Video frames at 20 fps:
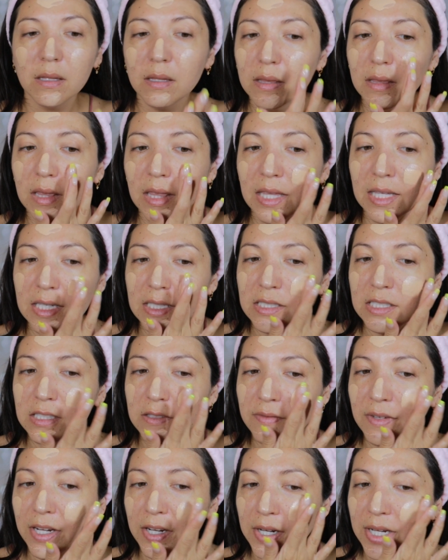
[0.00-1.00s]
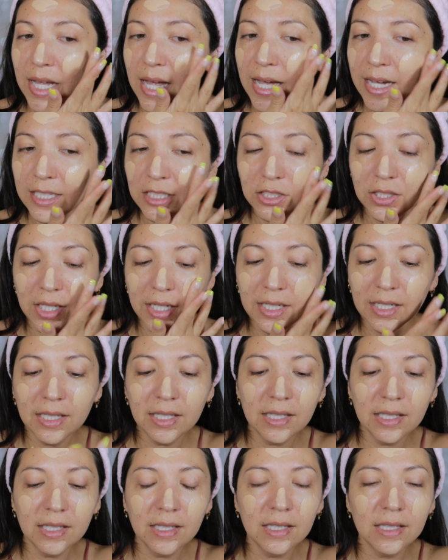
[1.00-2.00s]
this is very
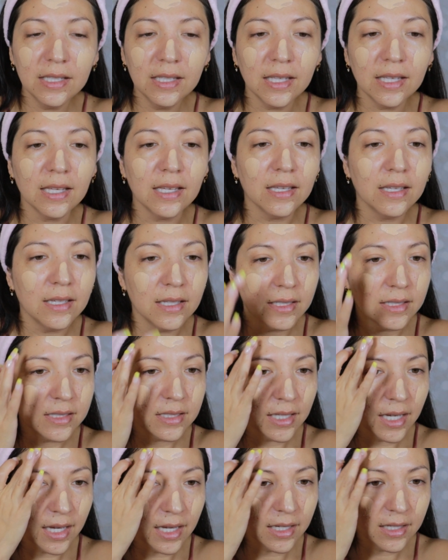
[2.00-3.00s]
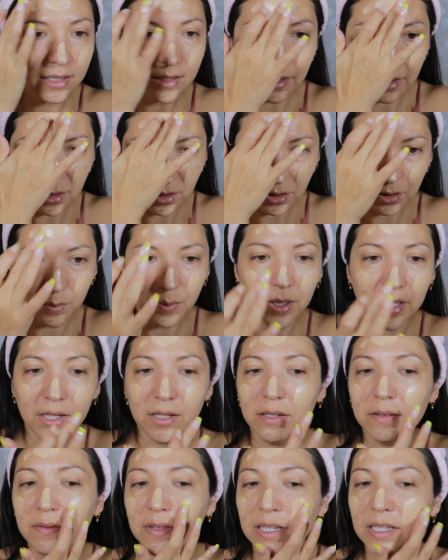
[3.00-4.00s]
hydrating and it's got a little bit
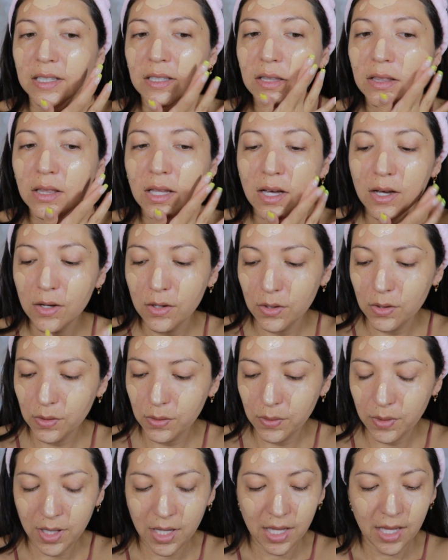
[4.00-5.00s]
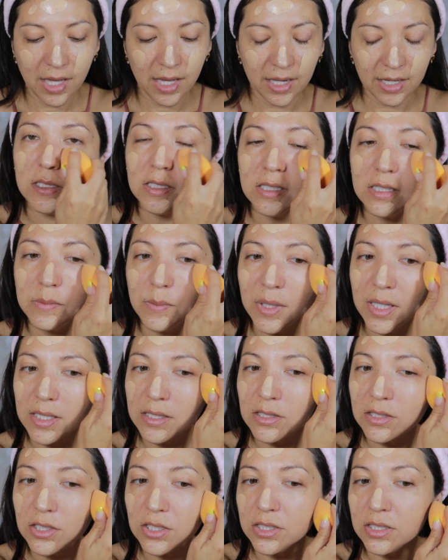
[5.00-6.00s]
of a glow. It just
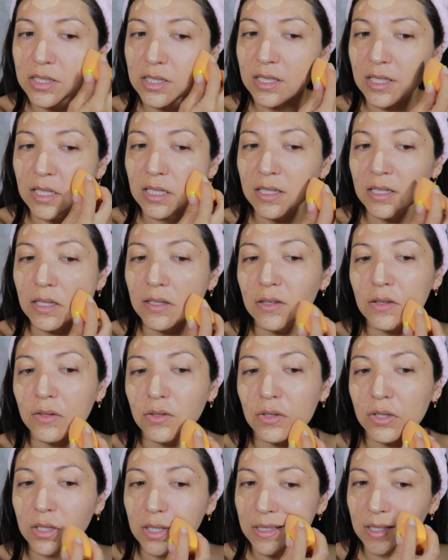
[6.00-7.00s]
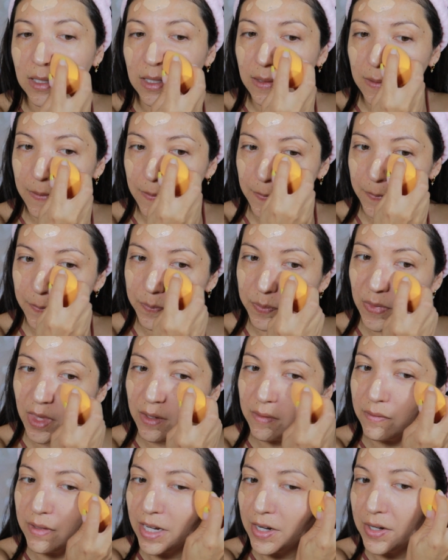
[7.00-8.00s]
makes your skin look
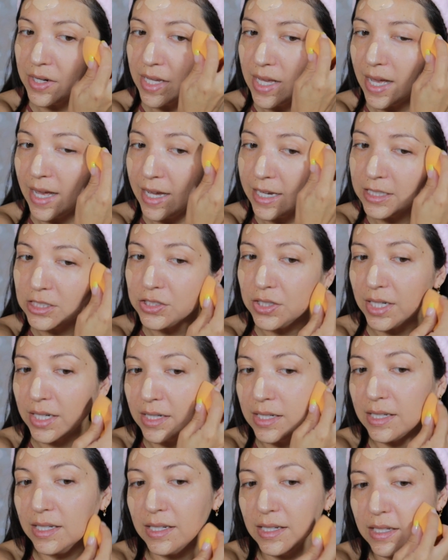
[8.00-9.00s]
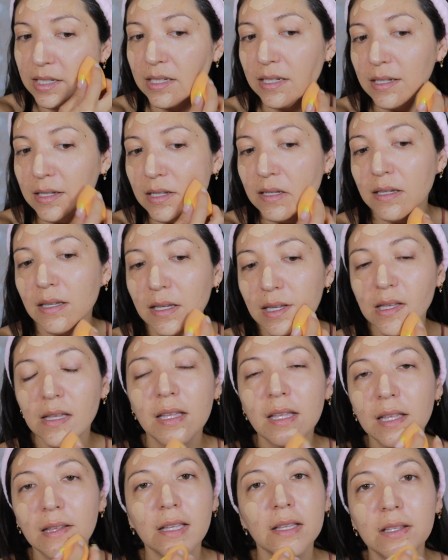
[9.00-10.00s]
very hydrated and
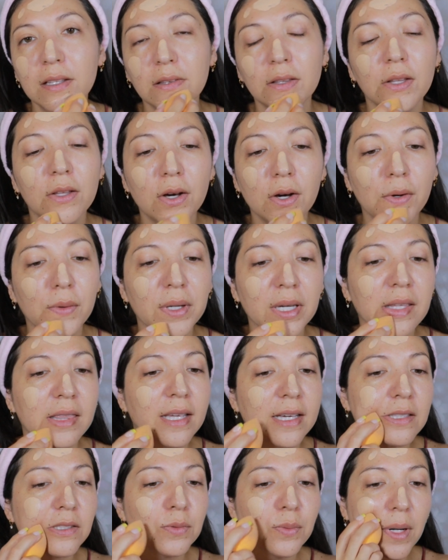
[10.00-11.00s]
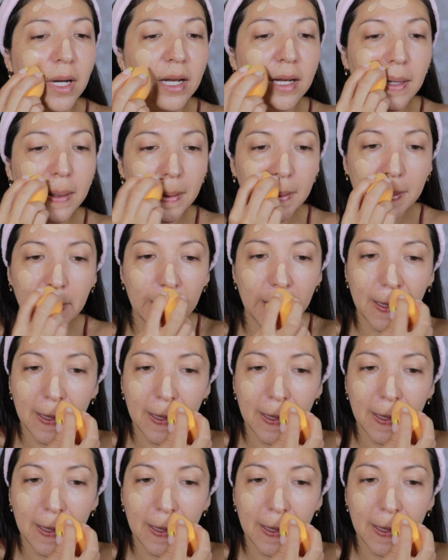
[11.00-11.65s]
glowy. That's why